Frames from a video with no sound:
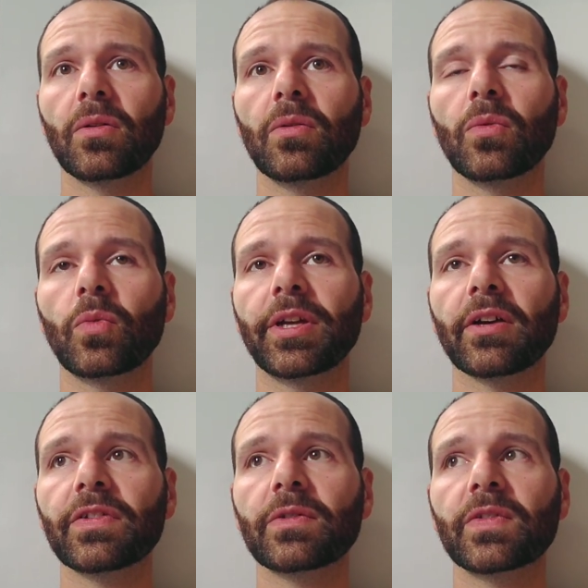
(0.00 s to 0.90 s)
We
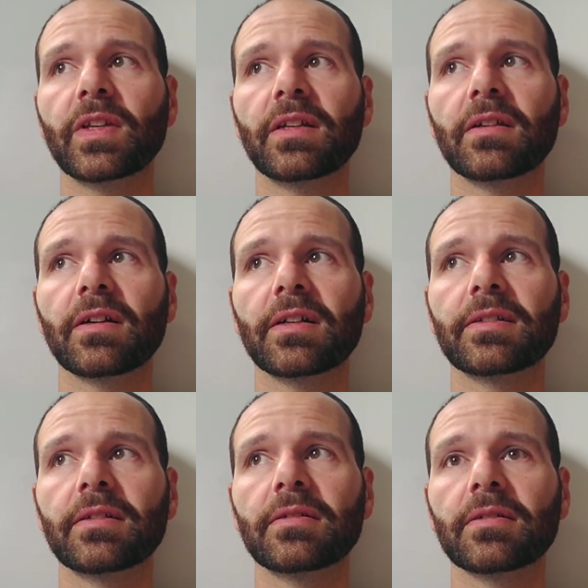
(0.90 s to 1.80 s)
also see it
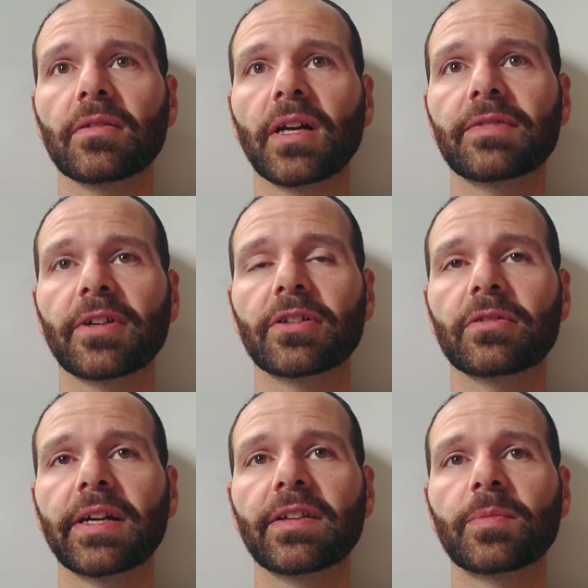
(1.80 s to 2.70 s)
on a lot of our
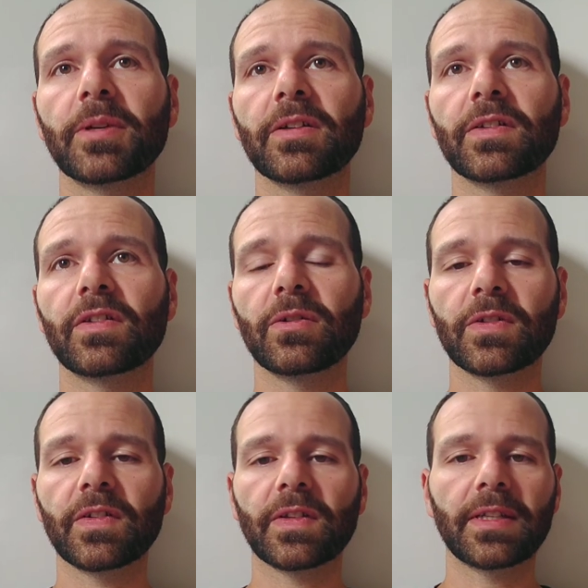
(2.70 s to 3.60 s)
grains because it's used
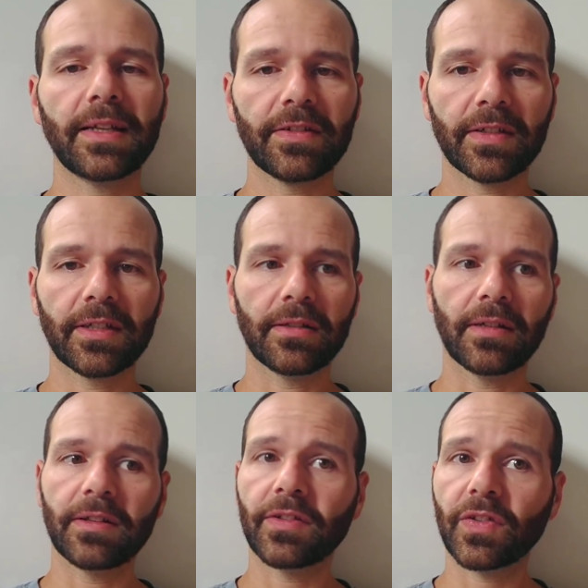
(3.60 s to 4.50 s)
as a desiccant,
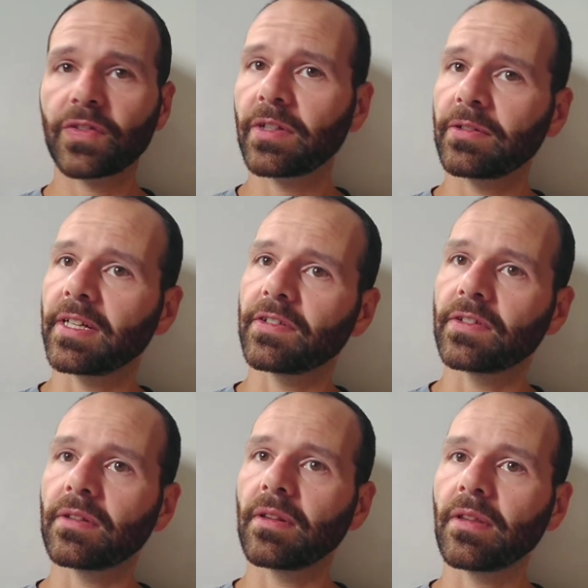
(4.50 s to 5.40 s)
not necessarily as
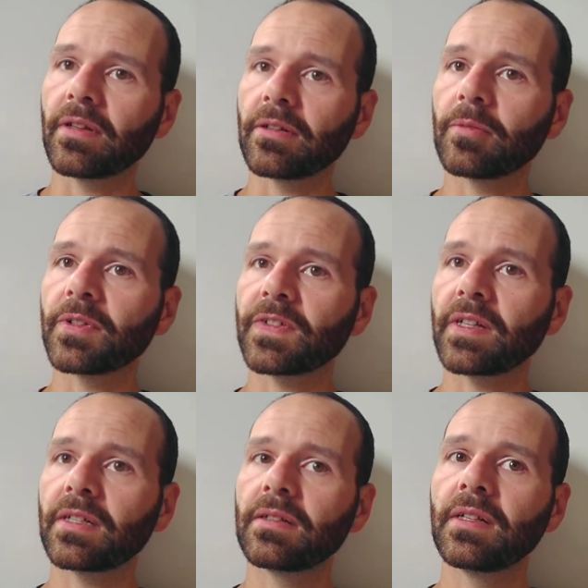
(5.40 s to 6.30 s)
the
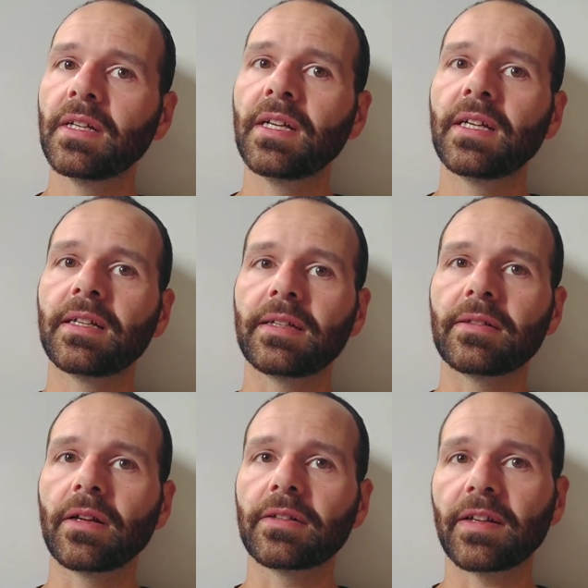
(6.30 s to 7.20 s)
herbicide.
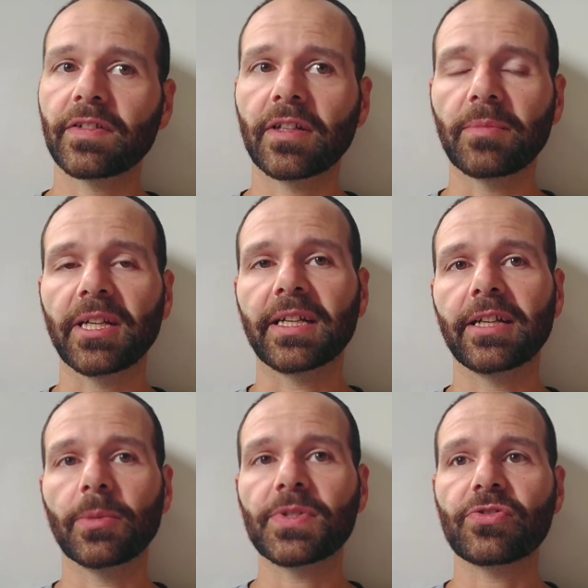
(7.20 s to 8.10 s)
A desiccant meaning it
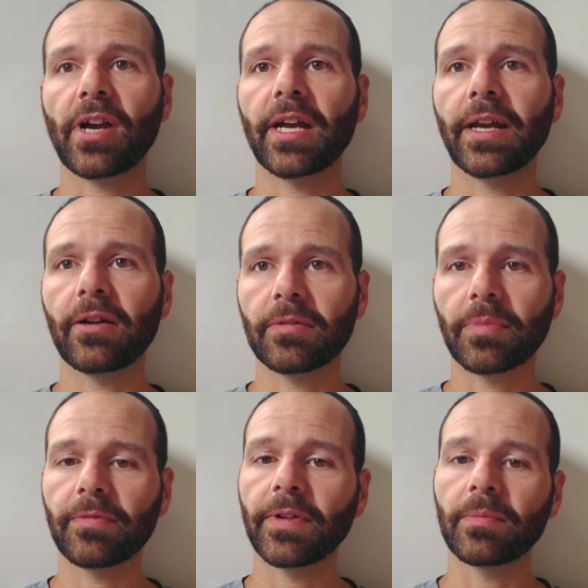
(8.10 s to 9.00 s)
helps dry it out and
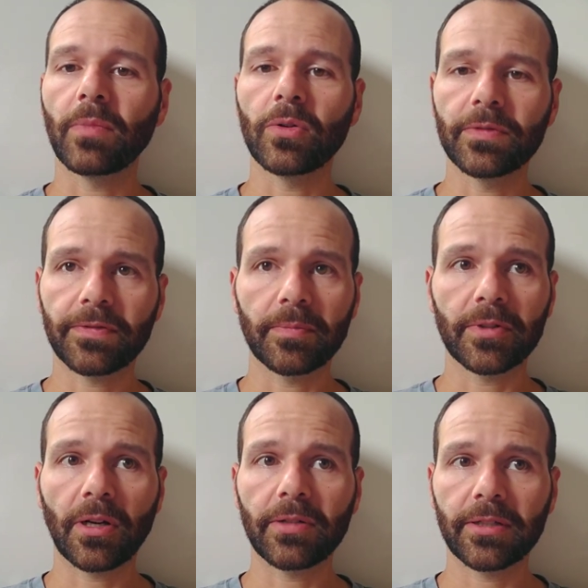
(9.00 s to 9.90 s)
prevent mold from
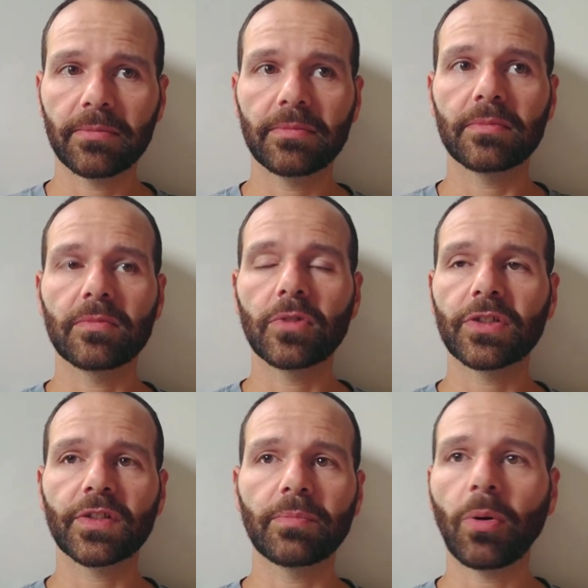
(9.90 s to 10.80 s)
growing, which is
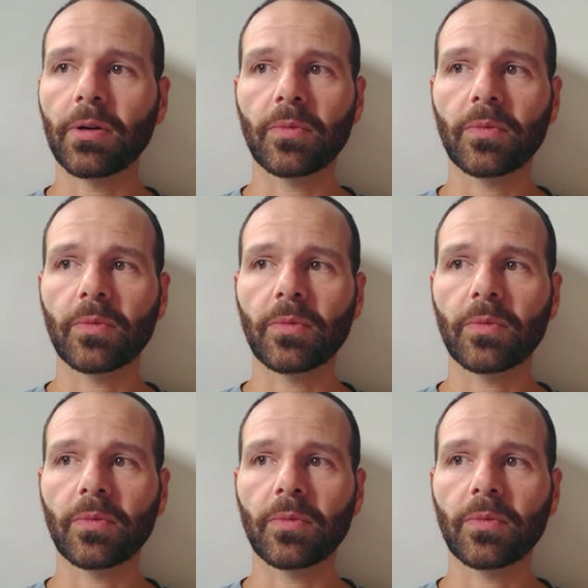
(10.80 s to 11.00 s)
important.